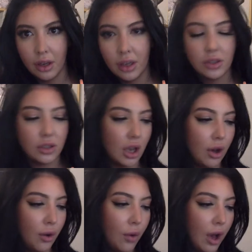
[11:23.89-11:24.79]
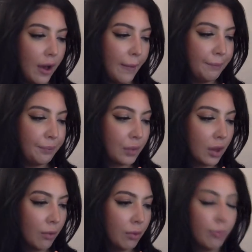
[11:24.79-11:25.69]
So,
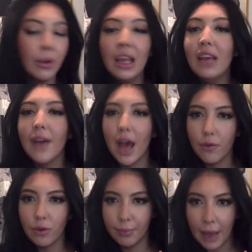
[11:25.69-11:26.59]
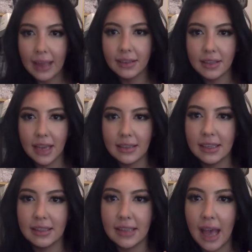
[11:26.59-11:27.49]
repeat and repent, as they
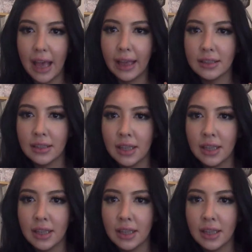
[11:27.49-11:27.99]
say.